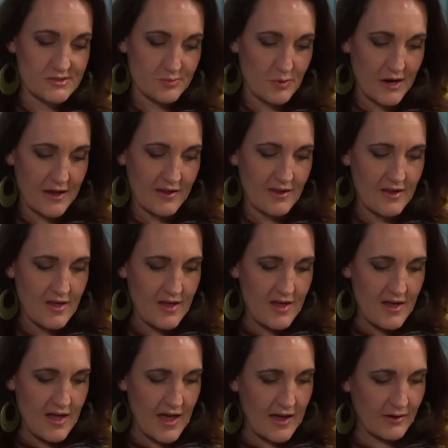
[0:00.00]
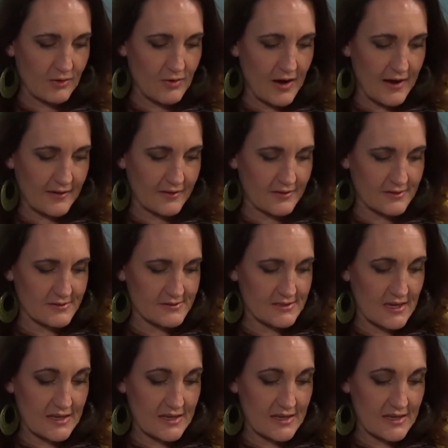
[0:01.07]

Sprite and crackers.